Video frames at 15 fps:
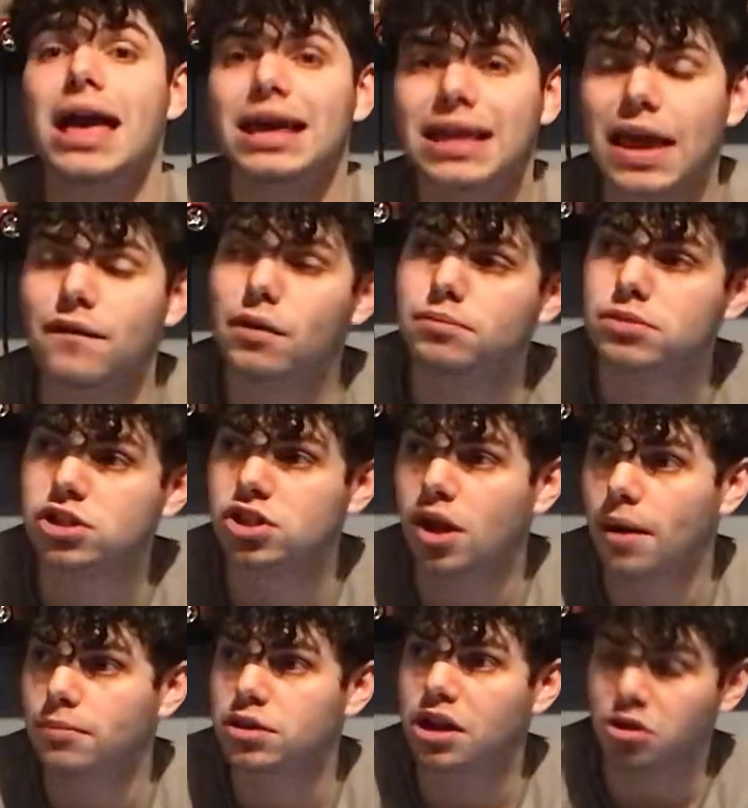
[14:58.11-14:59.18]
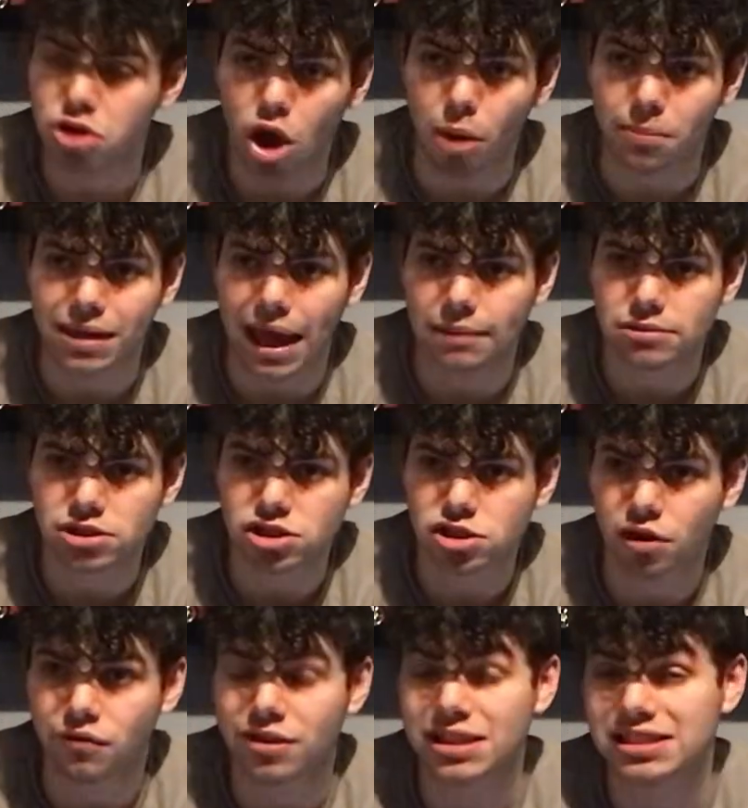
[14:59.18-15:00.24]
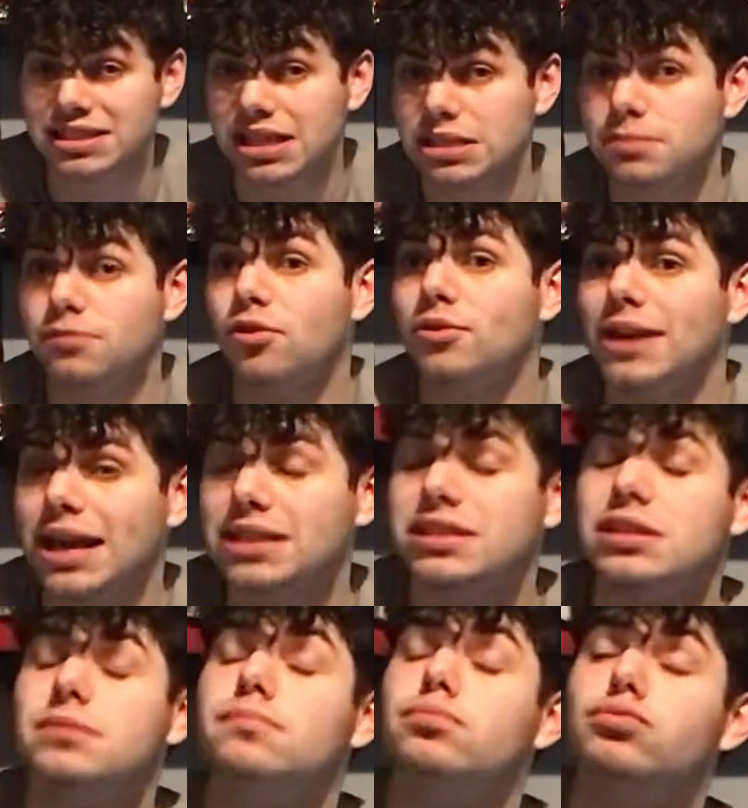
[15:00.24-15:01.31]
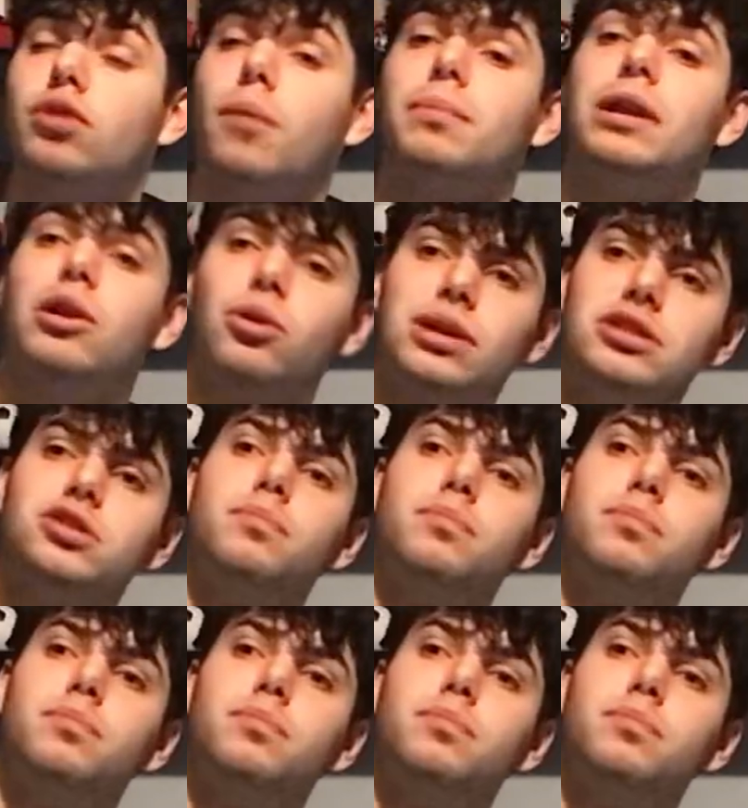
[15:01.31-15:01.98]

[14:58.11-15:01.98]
give him some, you know, cup games and stuff this season for next season, properly looking to